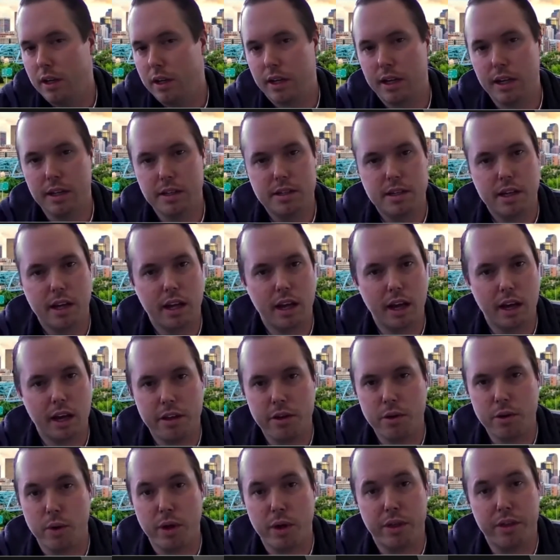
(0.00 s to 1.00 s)
get
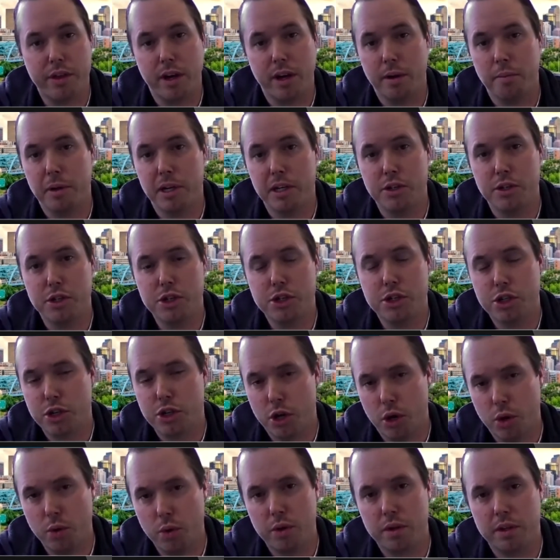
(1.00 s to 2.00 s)
together with them and
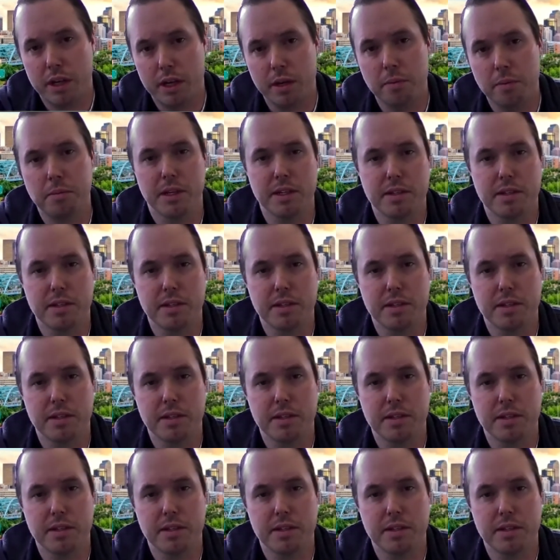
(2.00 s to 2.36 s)
show them